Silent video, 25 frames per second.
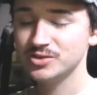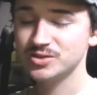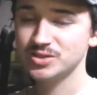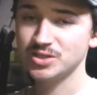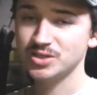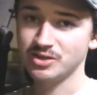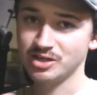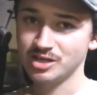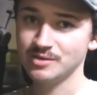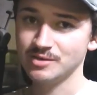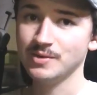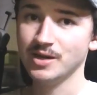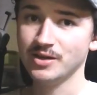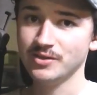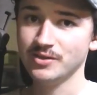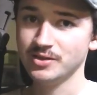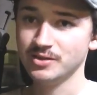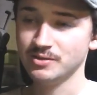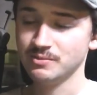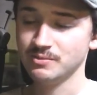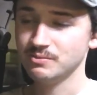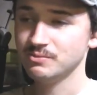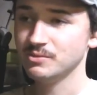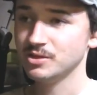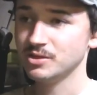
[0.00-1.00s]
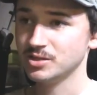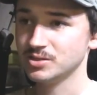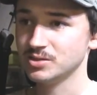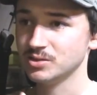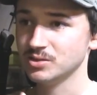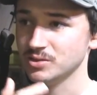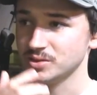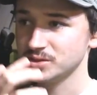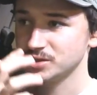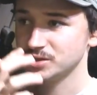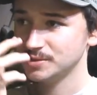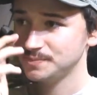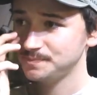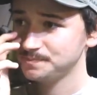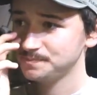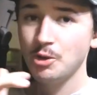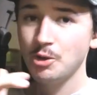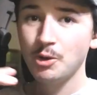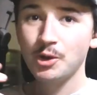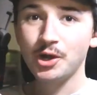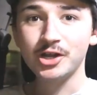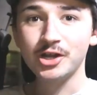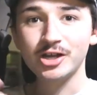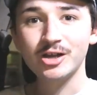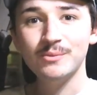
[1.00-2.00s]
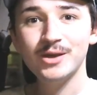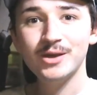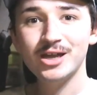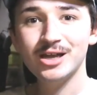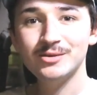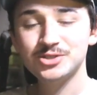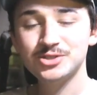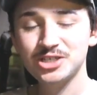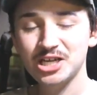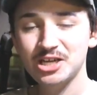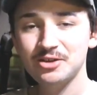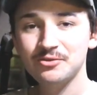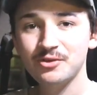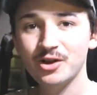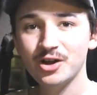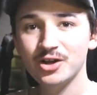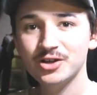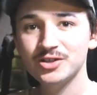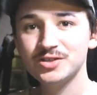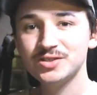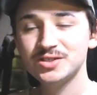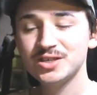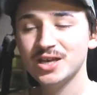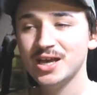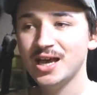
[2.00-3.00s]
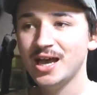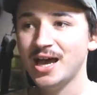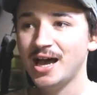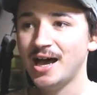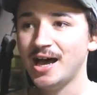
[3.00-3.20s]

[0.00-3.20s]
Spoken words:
sorry about the exhaust. We're gonna go pick up Gene Rhodes.